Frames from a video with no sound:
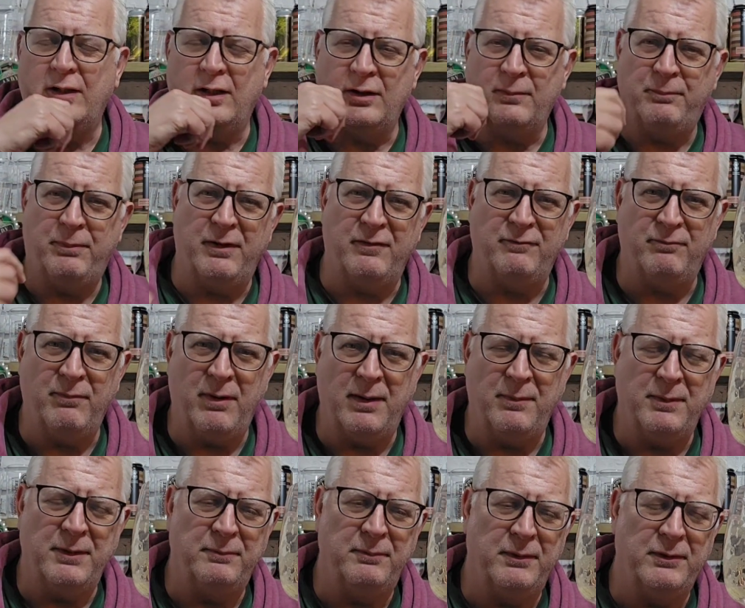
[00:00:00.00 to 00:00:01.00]
A bit,
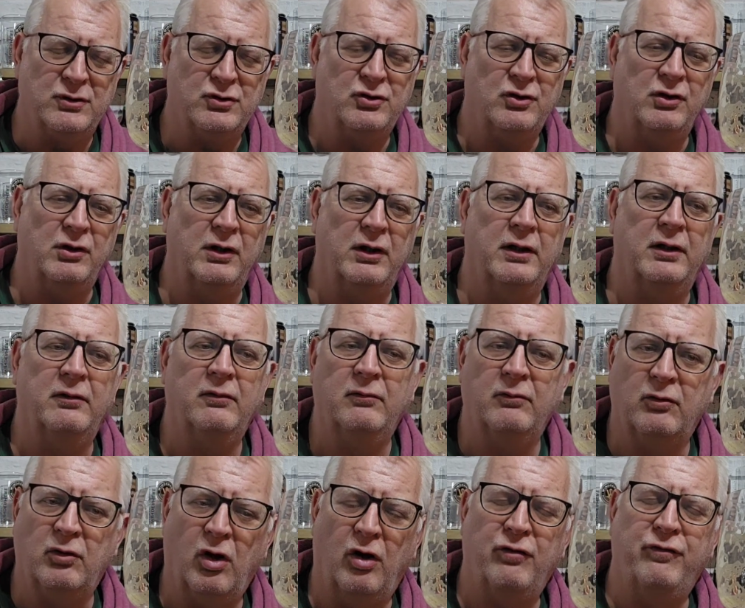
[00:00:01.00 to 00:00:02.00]
maybe a bit stronger
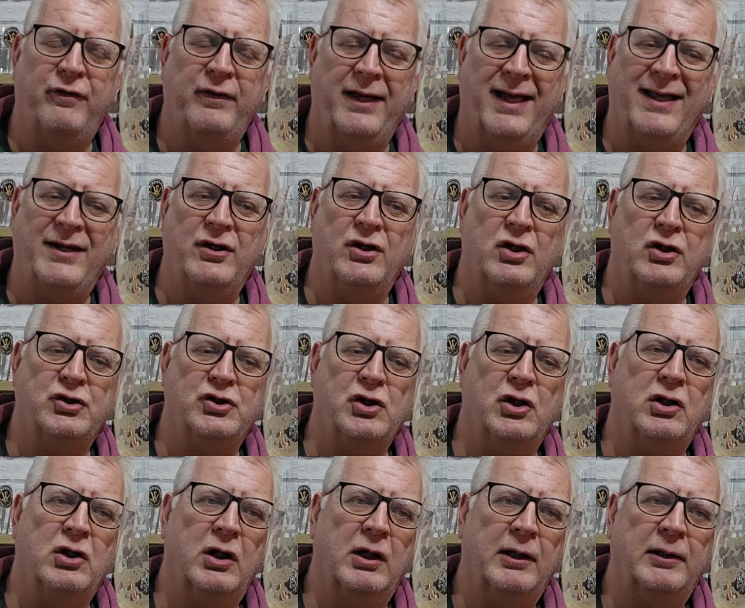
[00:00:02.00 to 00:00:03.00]
coffee and or
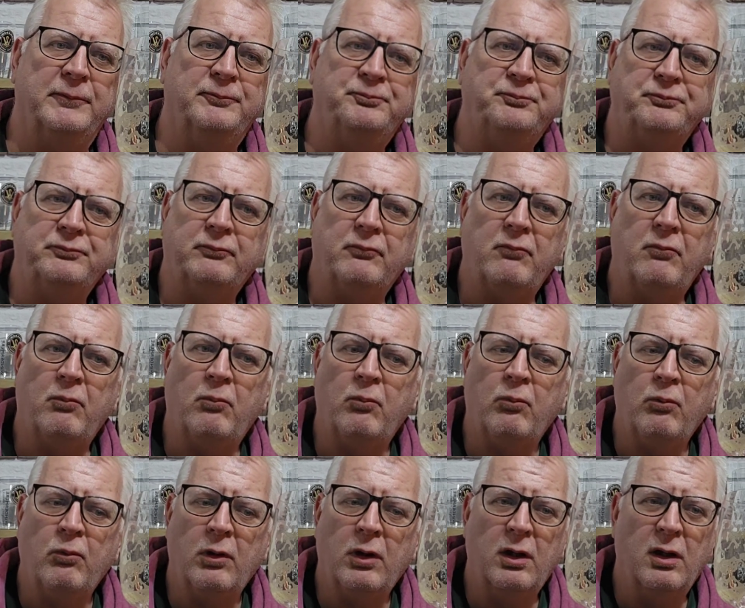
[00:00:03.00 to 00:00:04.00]
chocolate.
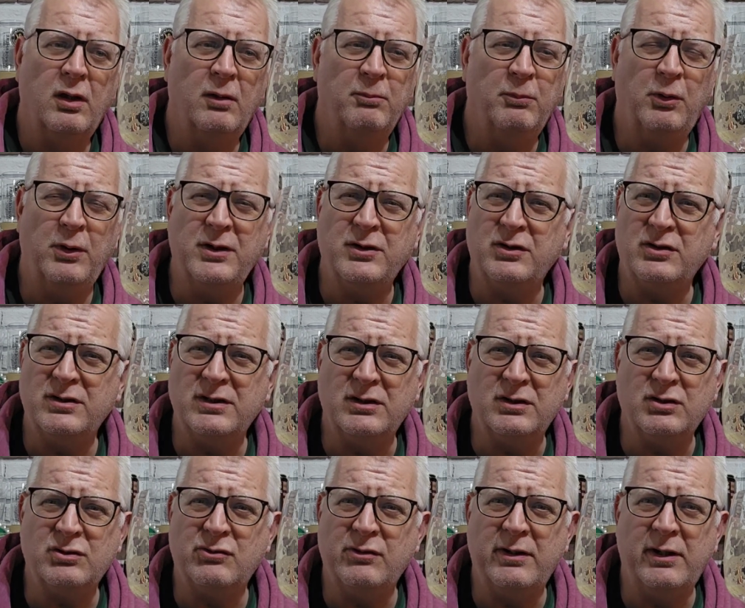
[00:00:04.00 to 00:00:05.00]
But it
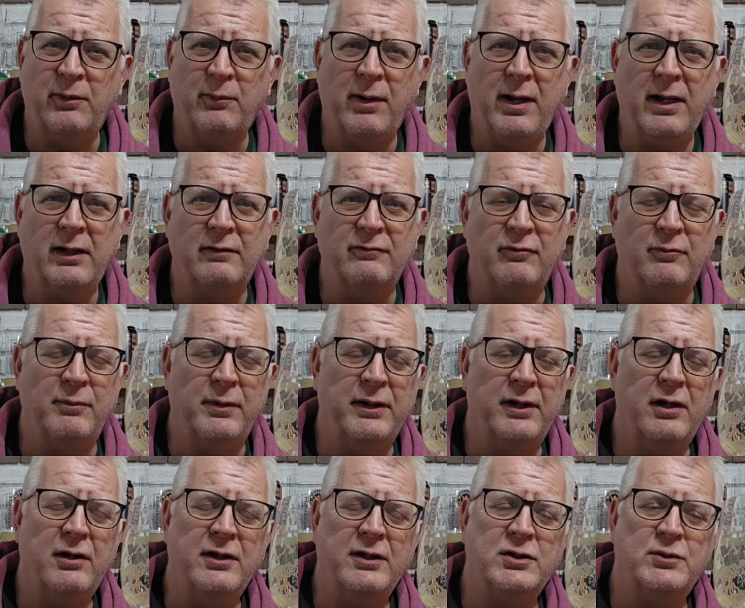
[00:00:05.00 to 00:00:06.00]
does really well, if I'm
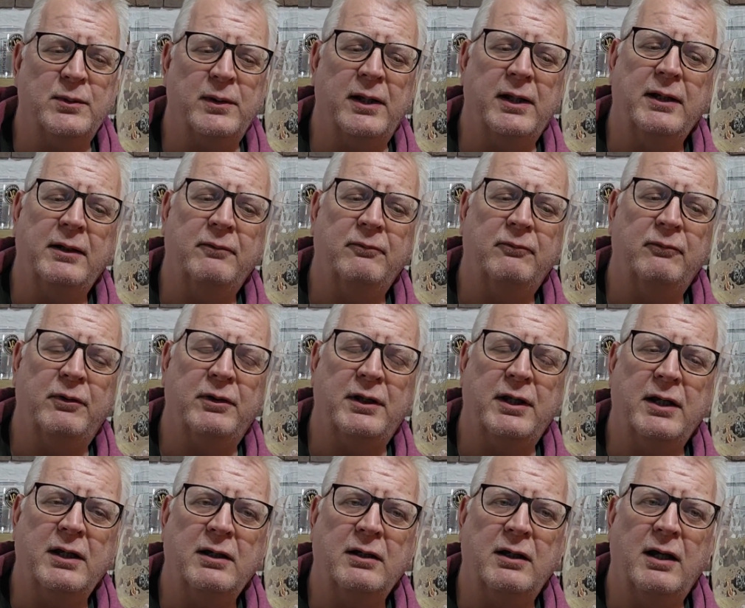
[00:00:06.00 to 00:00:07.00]
being honest with it, with
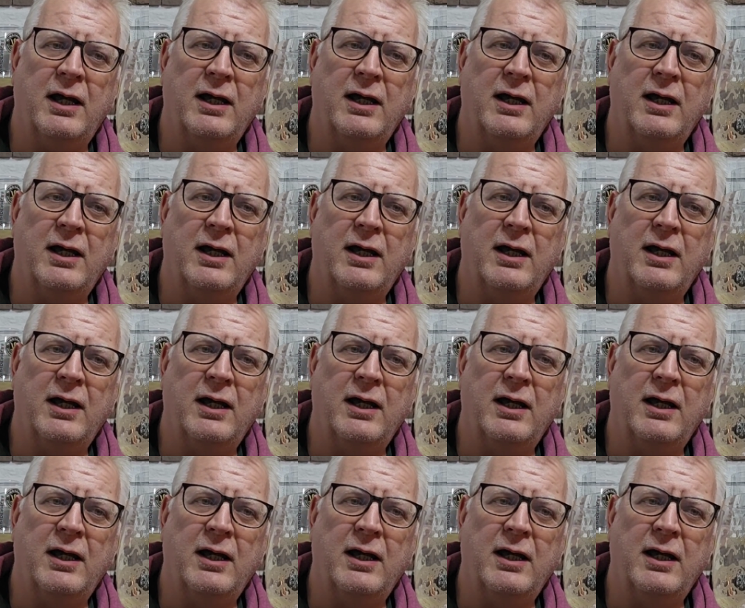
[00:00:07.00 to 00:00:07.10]
you.